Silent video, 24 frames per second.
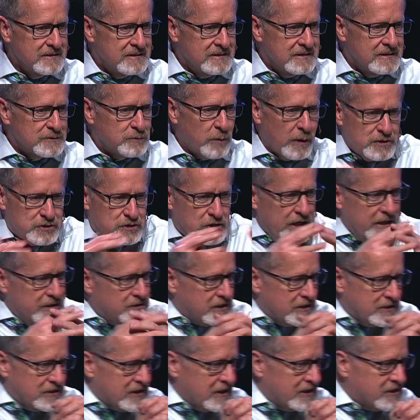It's what
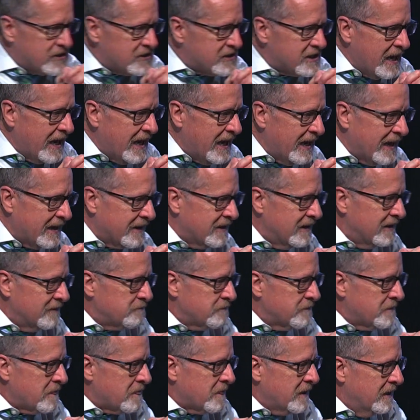Jesus is saying.
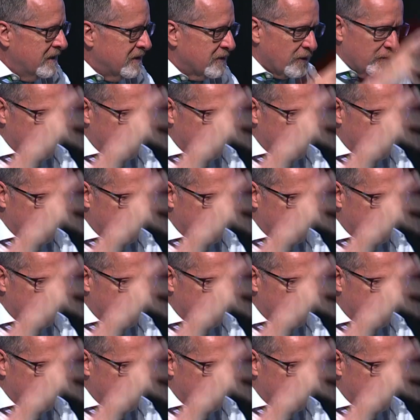The